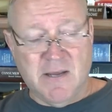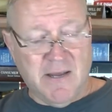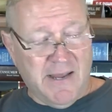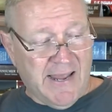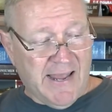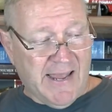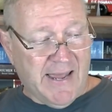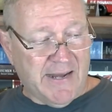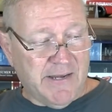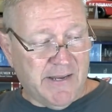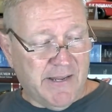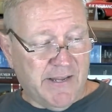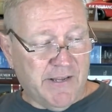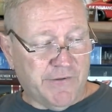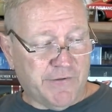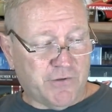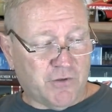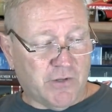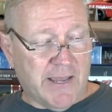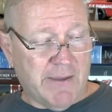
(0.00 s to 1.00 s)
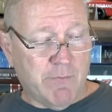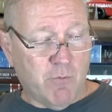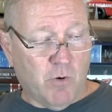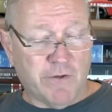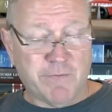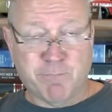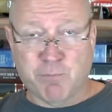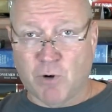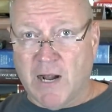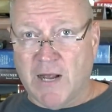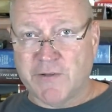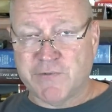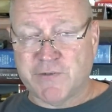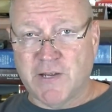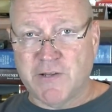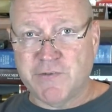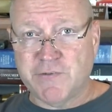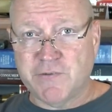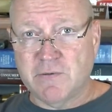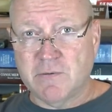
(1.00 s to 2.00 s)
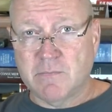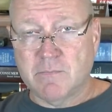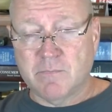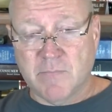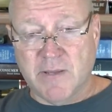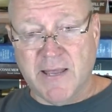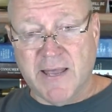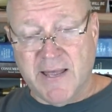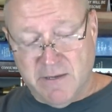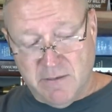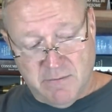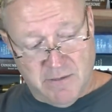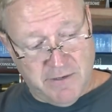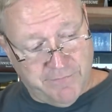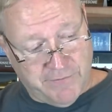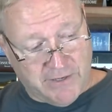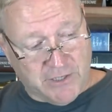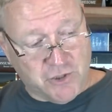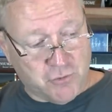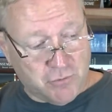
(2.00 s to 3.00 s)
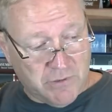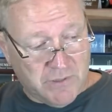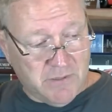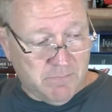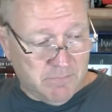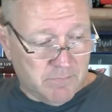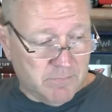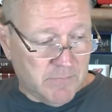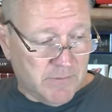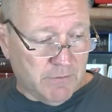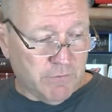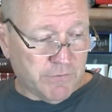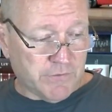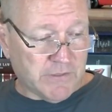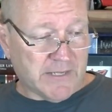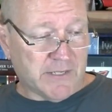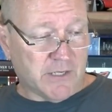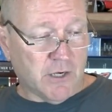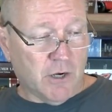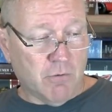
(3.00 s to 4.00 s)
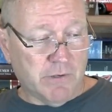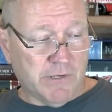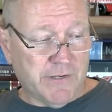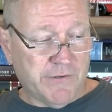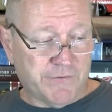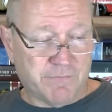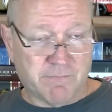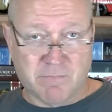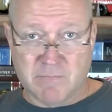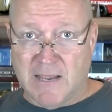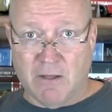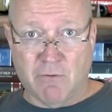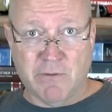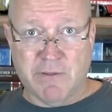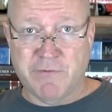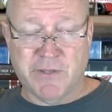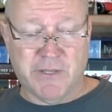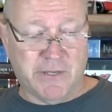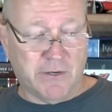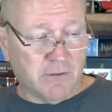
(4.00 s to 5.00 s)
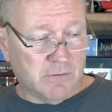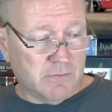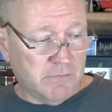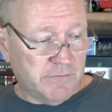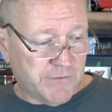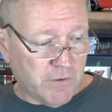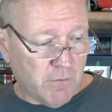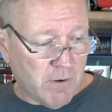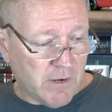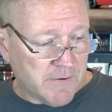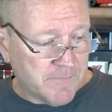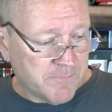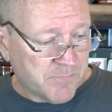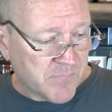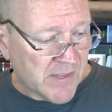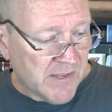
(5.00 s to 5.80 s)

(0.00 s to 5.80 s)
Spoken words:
And his claim was processed, and eventually he was let go, and he's now living here and so on.